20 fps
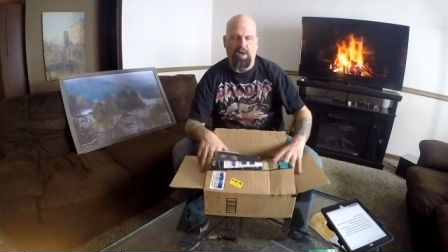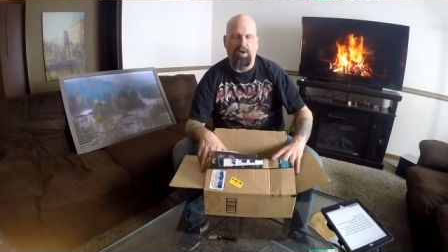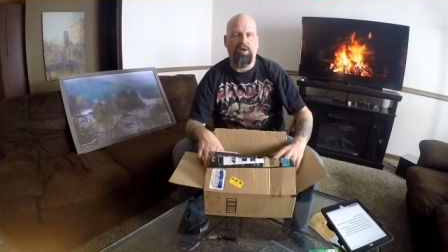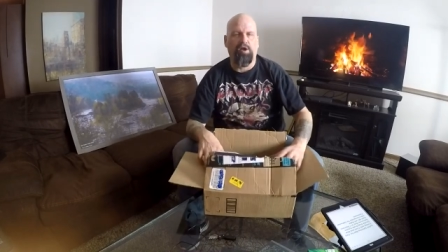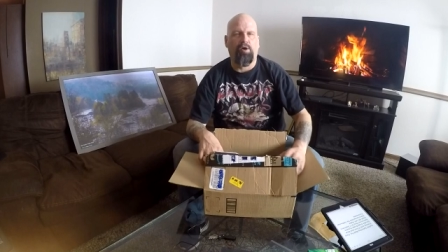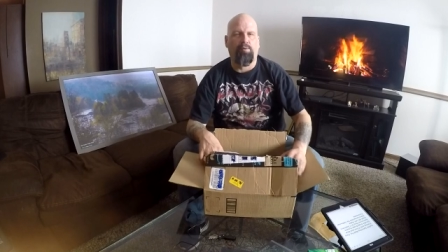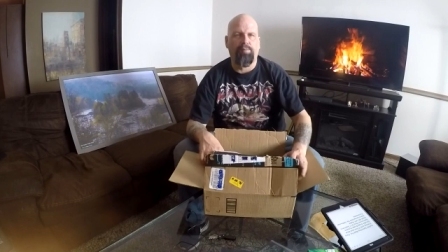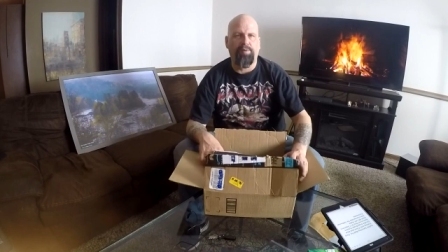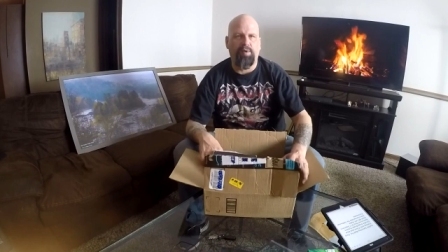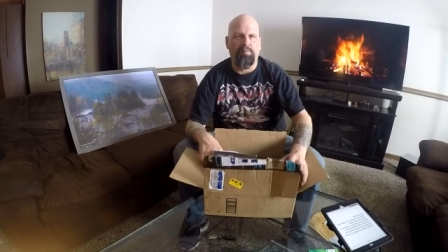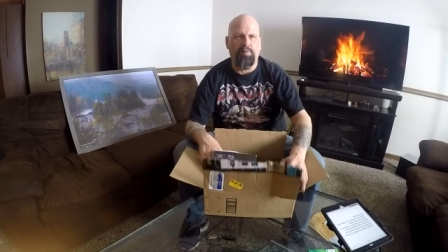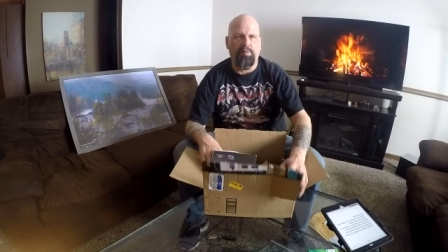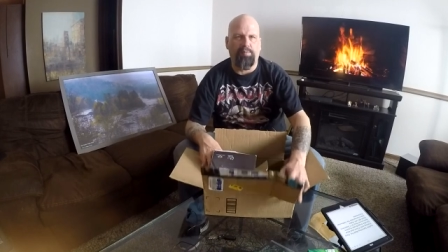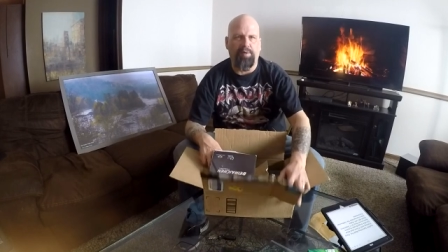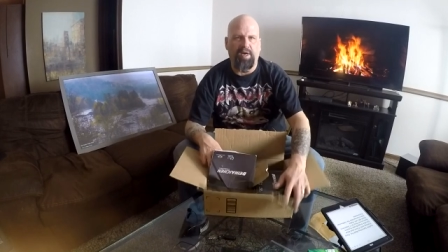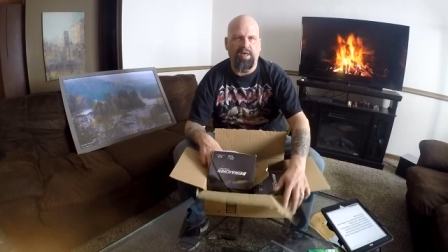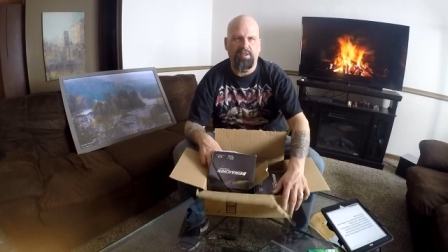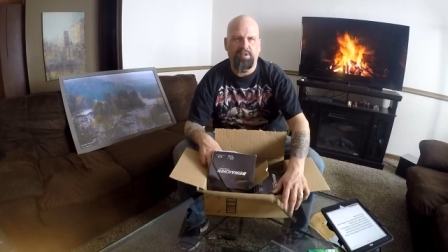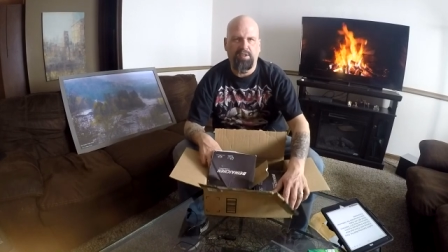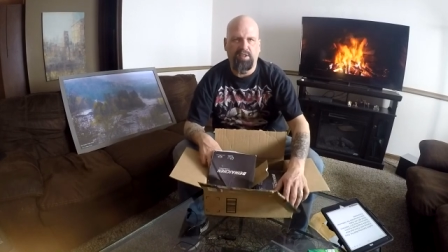already opened up the
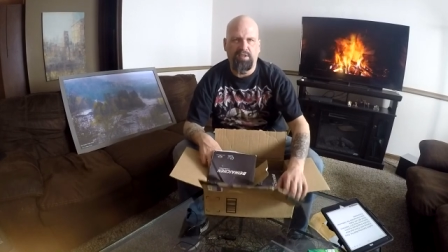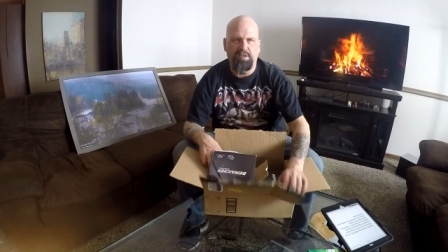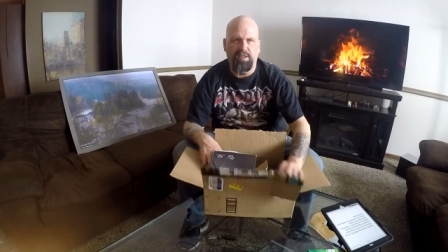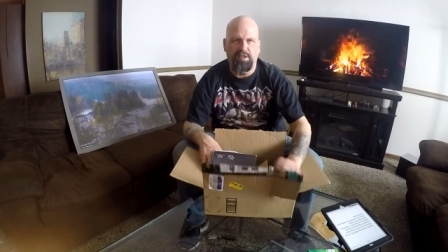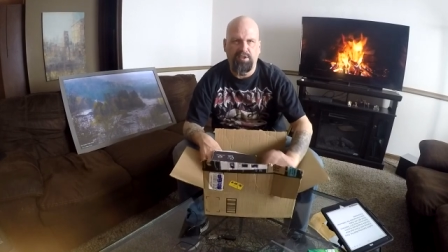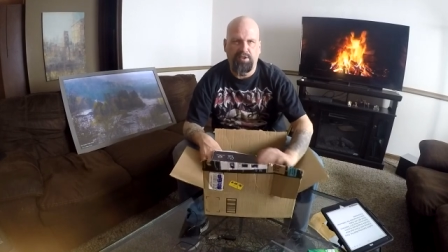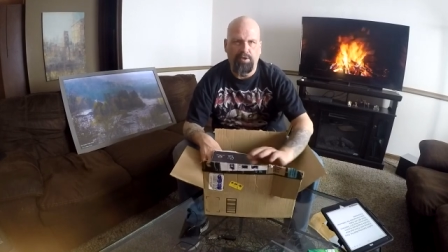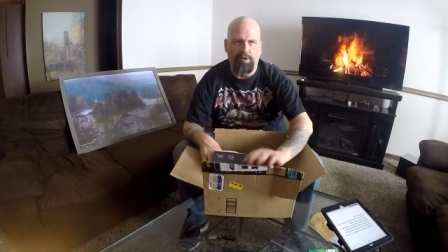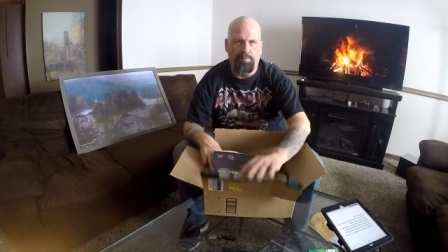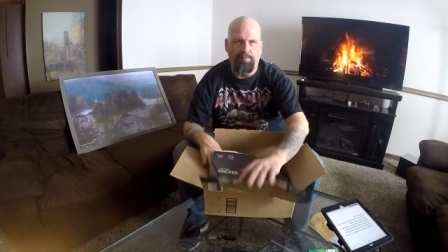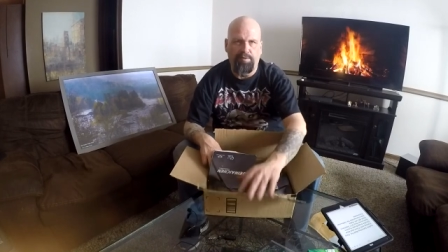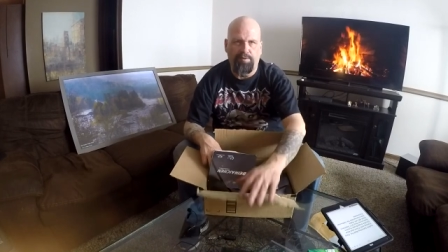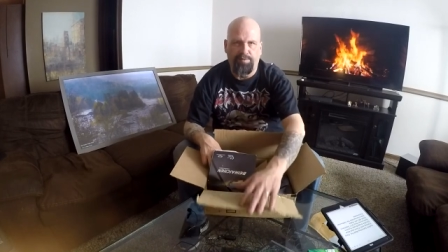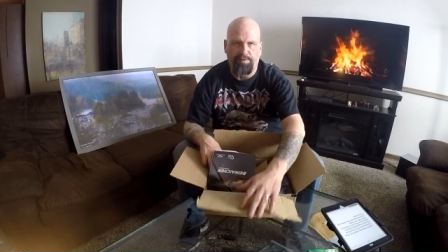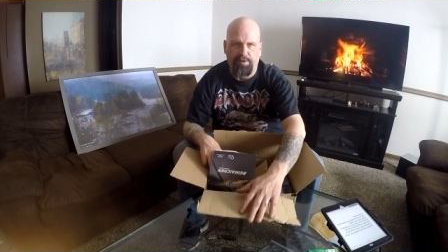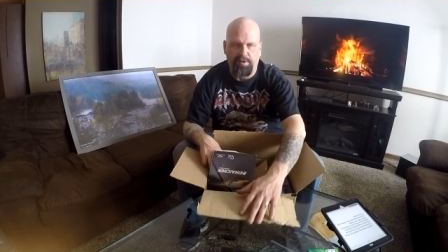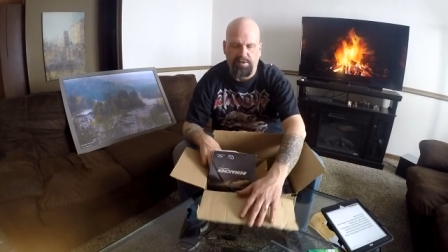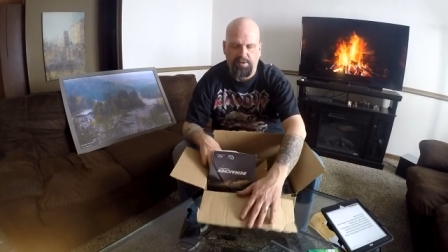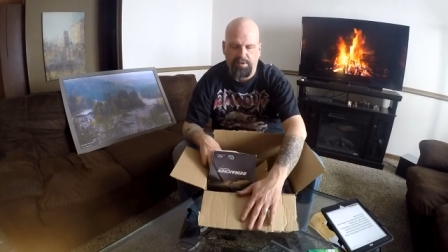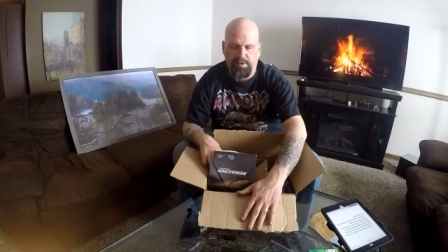box because I screwed up the
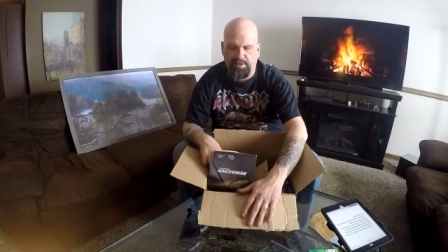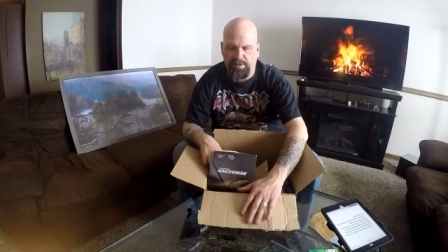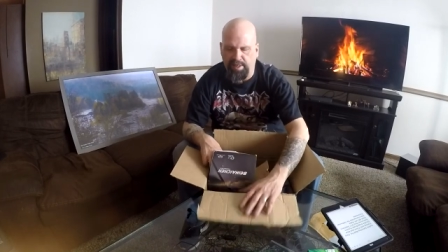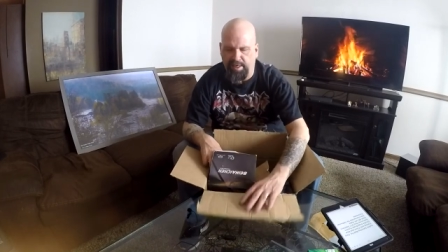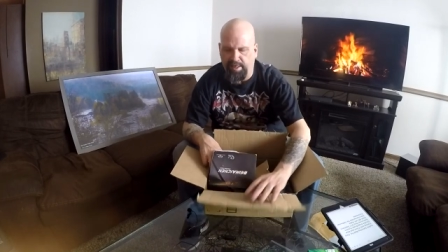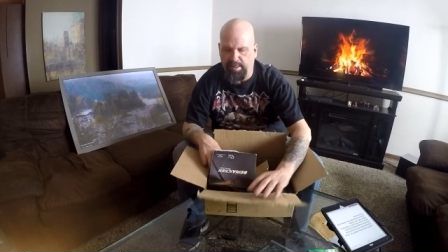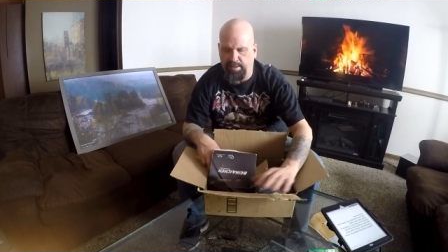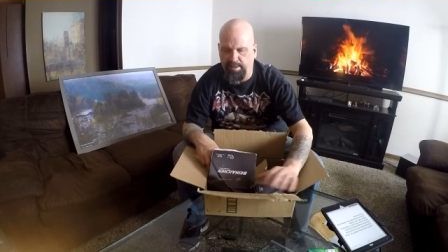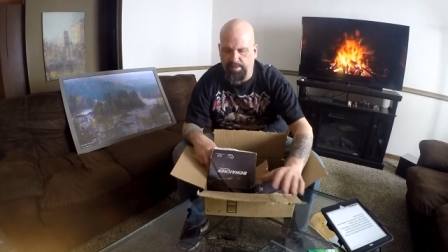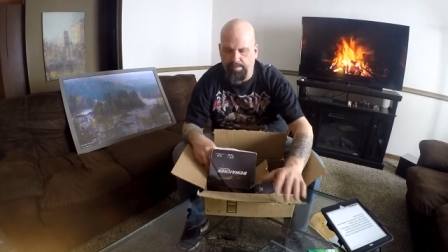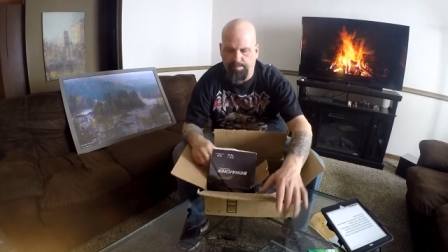first take.